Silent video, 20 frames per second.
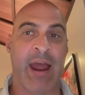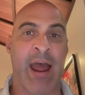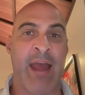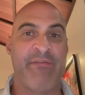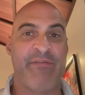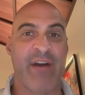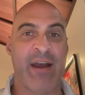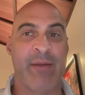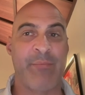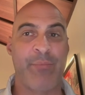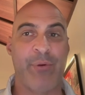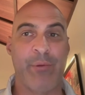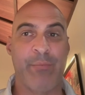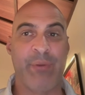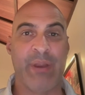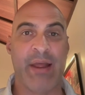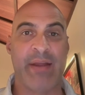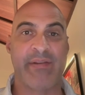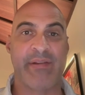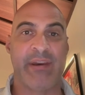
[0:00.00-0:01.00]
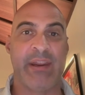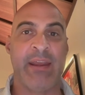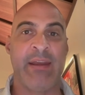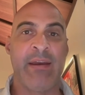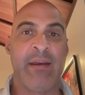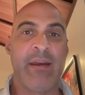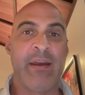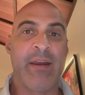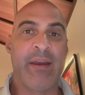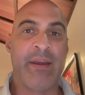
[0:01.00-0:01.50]
I find Perplexity
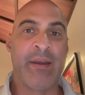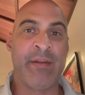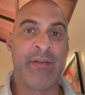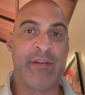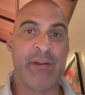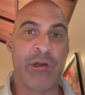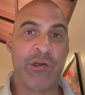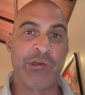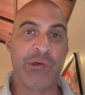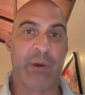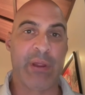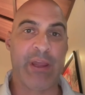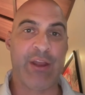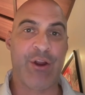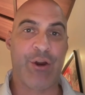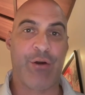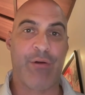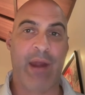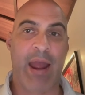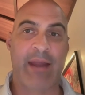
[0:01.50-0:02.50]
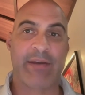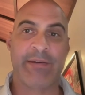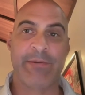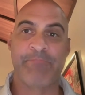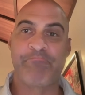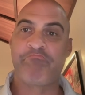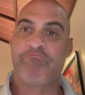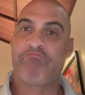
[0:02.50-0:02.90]
is usually correct.